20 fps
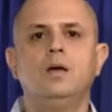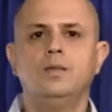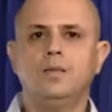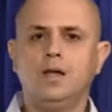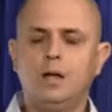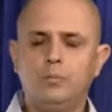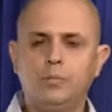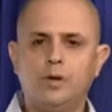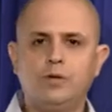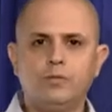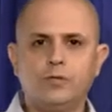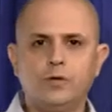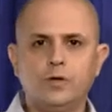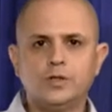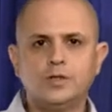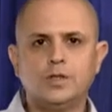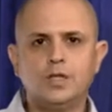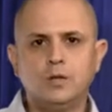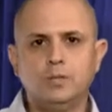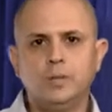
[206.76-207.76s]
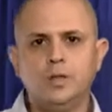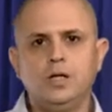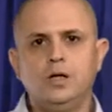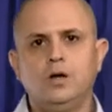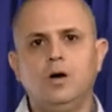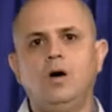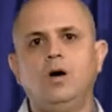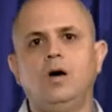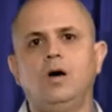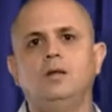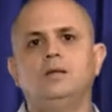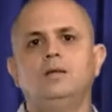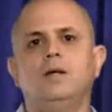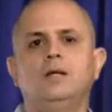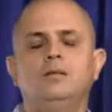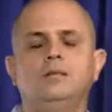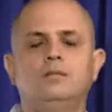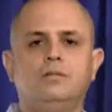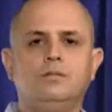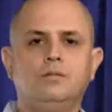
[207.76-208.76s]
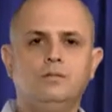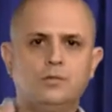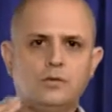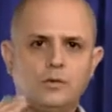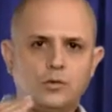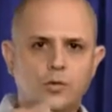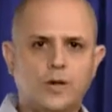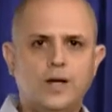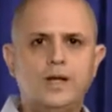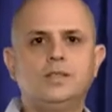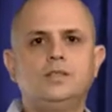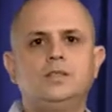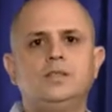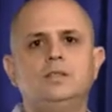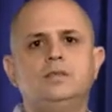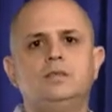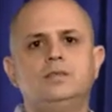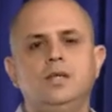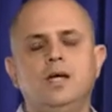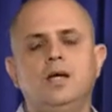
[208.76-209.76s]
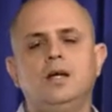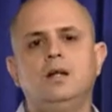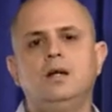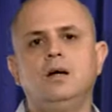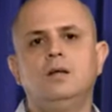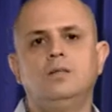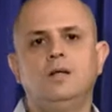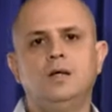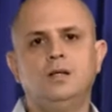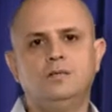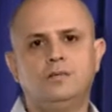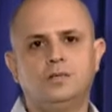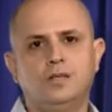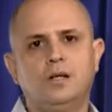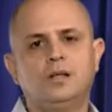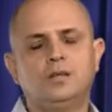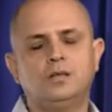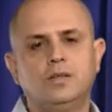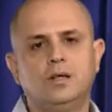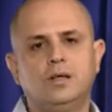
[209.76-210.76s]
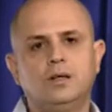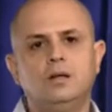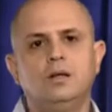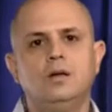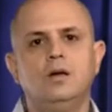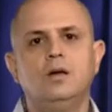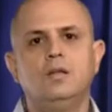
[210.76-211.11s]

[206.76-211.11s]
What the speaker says: That buffer is going to be gone. That transit data, that delta,